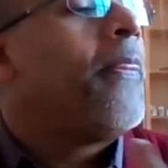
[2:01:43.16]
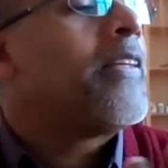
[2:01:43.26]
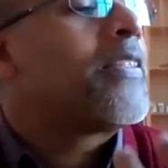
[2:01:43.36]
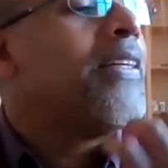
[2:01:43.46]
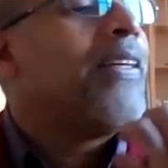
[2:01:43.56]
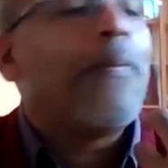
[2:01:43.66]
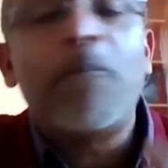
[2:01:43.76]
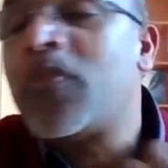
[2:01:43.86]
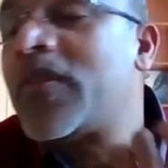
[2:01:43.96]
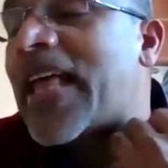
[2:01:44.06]
this uh,
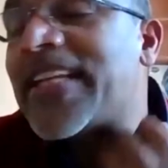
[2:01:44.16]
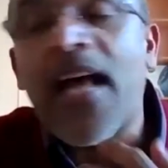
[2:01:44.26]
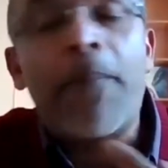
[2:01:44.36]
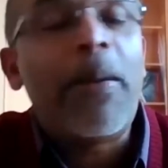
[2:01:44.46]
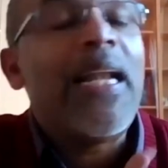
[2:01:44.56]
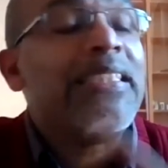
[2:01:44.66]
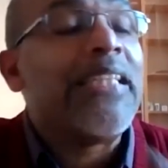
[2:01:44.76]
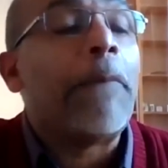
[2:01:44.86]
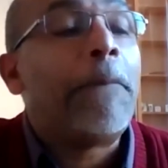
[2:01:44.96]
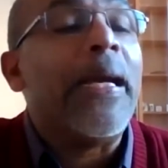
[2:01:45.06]
etc.
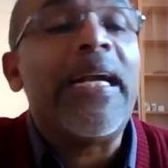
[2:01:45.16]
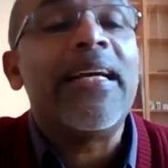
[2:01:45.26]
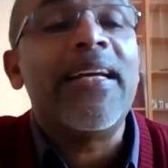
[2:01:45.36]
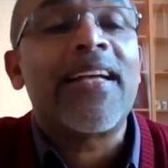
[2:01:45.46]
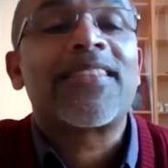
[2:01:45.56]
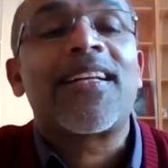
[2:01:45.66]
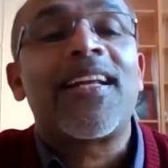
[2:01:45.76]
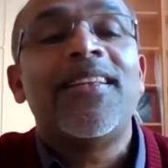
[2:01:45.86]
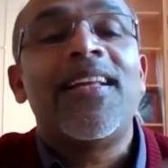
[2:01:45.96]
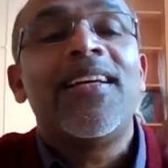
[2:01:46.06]

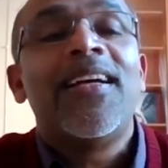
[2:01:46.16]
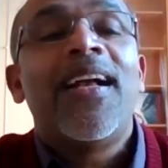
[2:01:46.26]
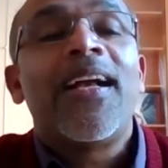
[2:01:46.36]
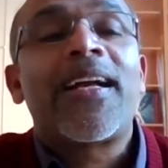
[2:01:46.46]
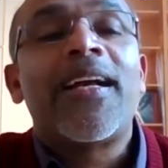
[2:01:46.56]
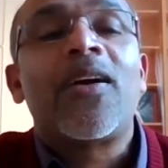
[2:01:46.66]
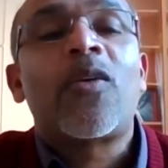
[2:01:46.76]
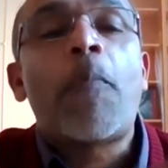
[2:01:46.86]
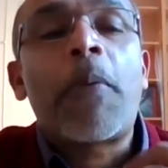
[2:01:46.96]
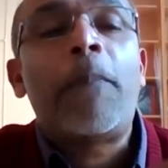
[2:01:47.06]
The
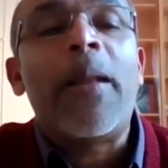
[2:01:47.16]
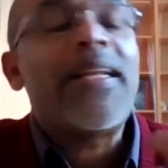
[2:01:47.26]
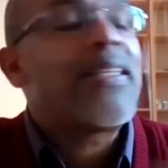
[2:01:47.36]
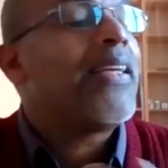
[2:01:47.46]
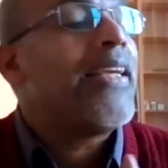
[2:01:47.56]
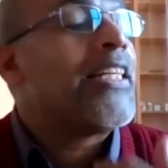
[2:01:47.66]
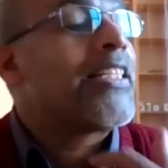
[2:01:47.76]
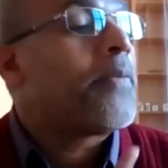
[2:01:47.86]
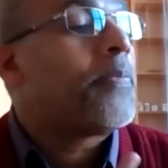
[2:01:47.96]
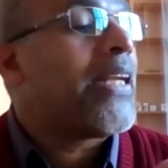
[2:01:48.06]
copper plate
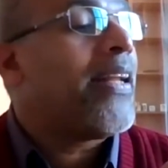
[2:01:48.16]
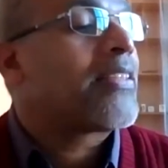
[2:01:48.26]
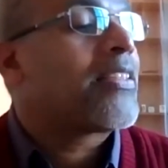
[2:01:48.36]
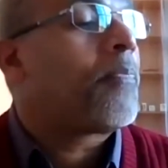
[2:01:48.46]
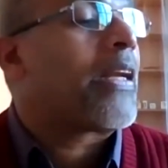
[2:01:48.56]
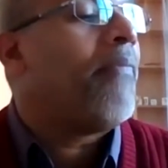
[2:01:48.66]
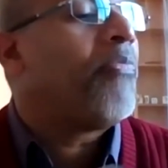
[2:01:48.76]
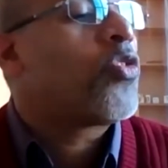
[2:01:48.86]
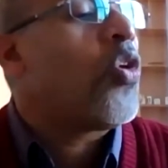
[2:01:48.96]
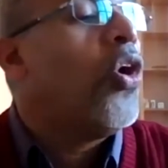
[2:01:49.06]
inscription, etc.
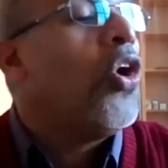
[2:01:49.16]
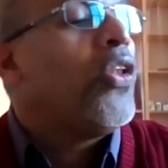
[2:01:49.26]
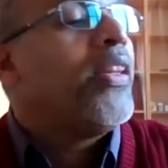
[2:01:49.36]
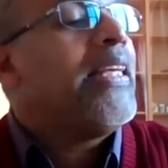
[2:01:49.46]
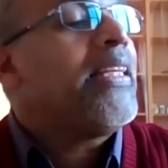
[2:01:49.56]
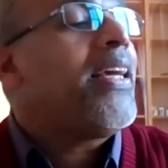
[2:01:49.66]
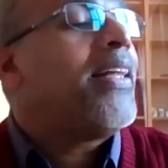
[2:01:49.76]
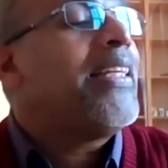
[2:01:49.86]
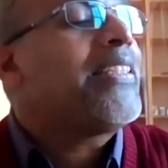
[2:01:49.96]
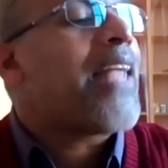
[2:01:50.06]
So
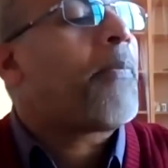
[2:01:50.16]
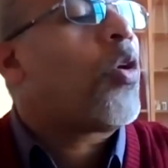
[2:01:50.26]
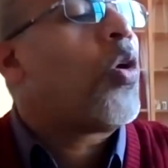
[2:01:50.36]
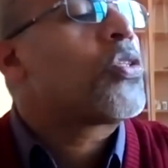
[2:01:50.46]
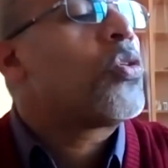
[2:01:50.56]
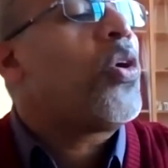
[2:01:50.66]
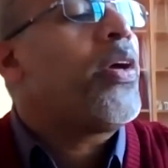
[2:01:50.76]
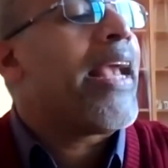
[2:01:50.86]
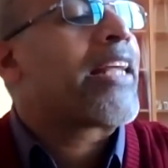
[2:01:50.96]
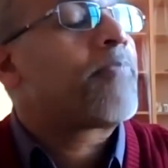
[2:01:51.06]
the, this chapter
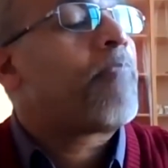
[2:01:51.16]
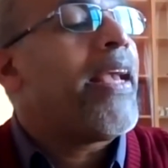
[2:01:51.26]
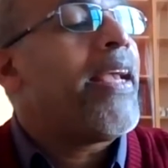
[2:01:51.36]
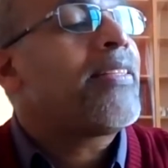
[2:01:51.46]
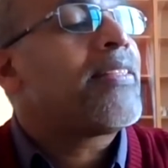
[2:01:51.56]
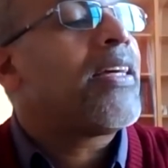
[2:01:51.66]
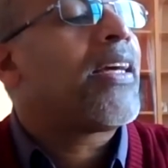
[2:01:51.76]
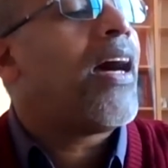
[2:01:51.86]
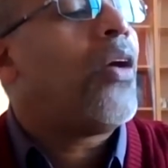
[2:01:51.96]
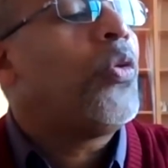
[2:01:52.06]
also explains
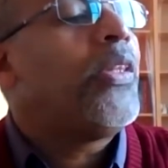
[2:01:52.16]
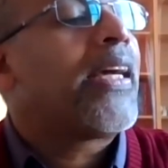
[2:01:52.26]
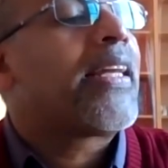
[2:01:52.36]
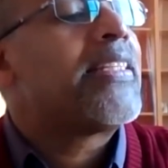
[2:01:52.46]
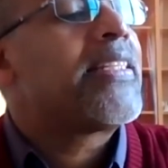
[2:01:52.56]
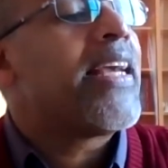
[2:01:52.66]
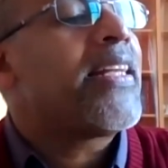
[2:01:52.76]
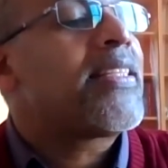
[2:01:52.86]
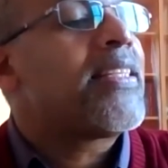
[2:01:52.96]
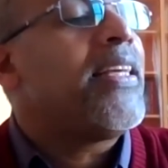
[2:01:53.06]
how the
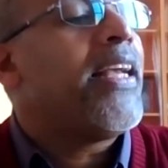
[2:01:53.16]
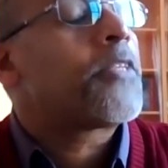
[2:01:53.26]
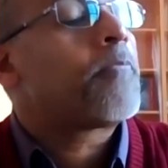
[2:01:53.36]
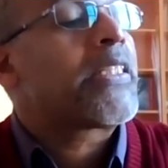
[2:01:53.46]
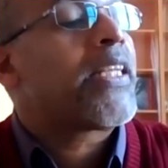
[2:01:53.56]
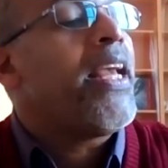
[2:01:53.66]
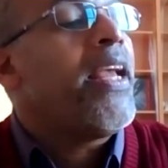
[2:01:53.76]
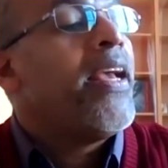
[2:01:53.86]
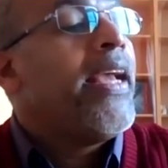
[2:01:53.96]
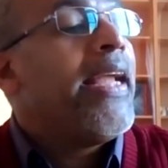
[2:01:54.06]
Christians,
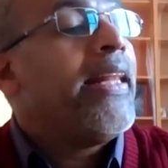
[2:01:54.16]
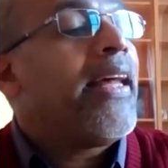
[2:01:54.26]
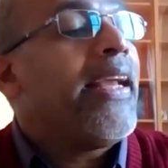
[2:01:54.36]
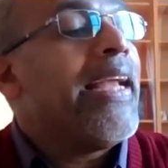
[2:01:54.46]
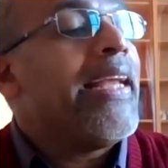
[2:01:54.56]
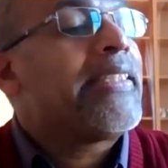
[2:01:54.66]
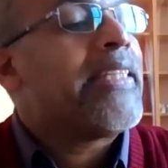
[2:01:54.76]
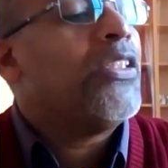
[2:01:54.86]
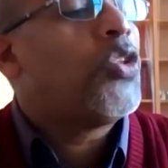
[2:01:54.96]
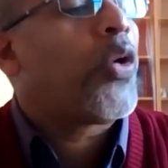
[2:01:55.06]
especially in the 8th
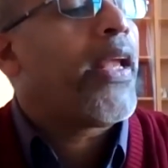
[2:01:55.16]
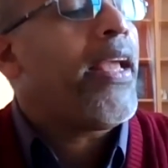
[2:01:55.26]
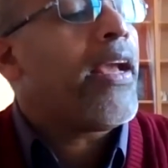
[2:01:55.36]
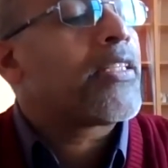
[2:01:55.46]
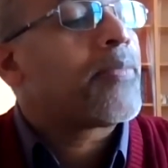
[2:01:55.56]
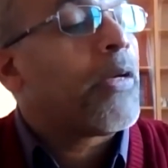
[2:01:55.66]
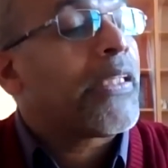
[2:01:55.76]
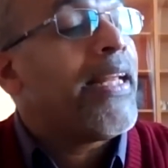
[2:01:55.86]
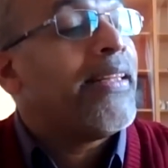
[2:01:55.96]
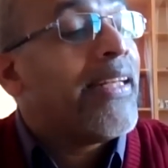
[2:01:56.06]
century,
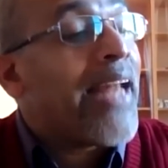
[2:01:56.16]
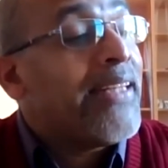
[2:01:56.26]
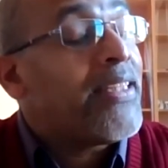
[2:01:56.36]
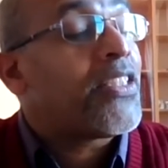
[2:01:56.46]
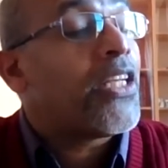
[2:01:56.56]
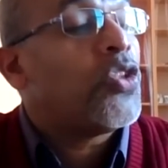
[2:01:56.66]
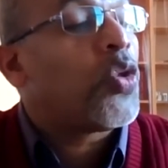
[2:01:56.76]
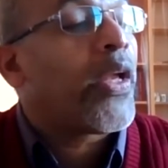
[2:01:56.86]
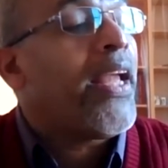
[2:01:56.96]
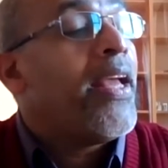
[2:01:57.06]
especially in the 9th
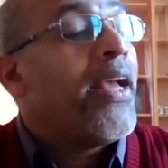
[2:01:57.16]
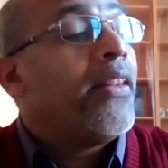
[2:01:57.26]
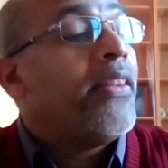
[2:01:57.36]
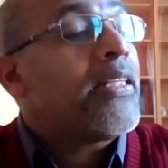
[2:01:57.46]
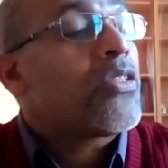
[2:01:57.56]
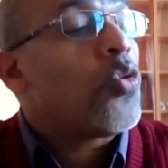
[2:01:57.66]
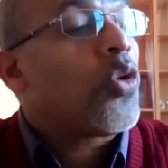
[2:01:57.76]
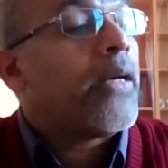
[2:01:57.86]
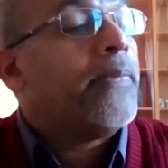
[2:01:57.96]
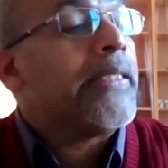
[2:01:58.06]
century, these
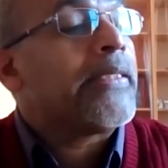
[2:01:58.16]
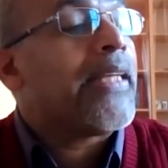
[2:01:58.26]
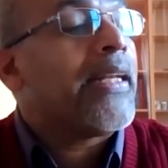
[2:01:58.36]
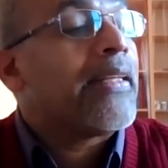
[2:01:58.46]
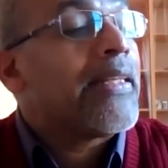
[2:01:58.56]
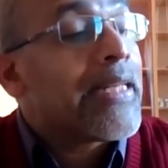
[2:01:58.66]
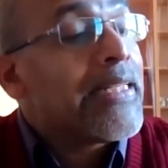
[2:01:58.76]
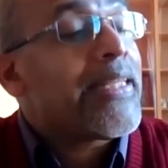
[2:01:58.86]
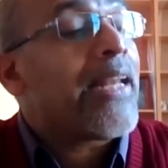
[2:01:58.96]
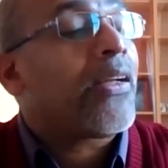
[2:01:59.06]
two commercial
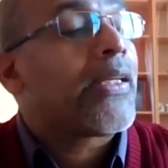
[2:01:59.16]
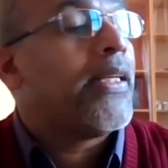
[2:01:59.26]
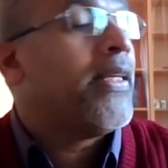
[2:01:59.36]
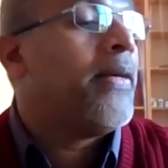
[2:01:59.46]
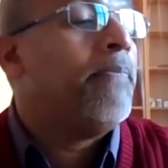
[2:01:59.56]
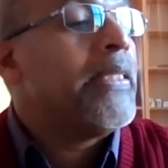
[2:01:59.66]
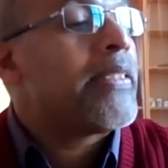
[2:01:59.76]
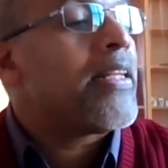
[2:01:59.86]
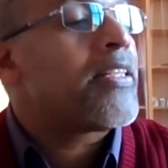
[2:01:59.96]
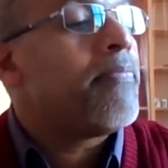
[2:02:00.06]
Christian uh,
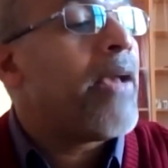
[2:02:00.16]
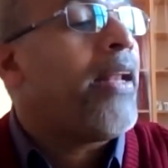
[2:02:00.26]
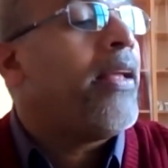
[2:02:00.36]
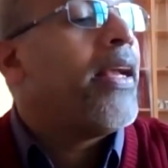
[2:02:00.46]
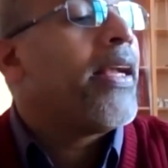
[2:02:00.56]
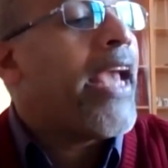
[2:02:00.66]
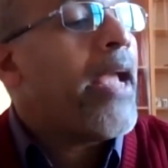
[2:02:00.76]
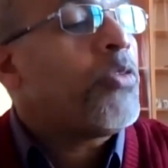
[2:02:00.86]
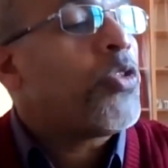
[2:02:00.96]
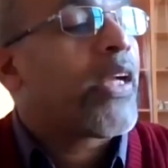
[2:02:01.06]
businessmen
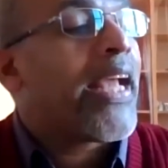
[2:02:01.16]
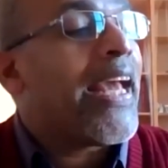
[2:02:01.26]
came to